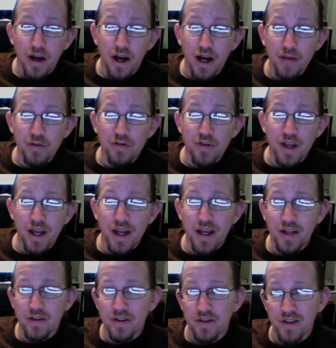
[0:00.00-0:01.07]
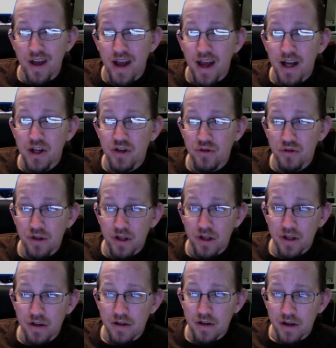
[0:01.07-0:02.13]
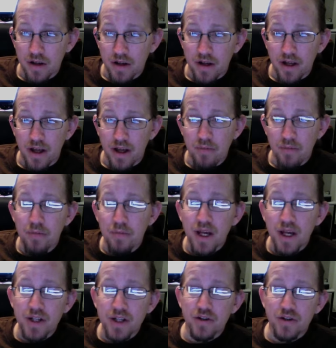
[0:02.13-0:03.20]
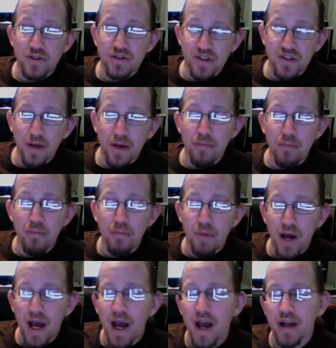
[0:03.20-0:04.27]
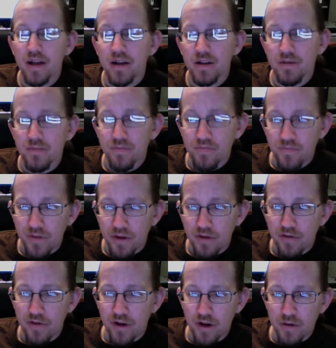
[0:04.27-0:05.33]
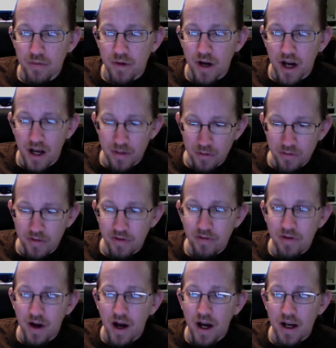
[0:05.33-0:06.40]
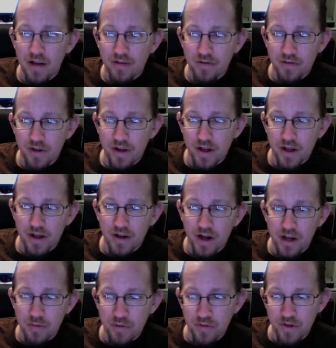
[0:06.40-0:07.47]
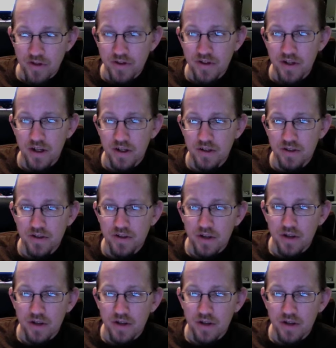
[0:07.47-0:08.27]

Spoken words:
iMovie 8 is actually a major step back from iMovie 5 and iMovie 6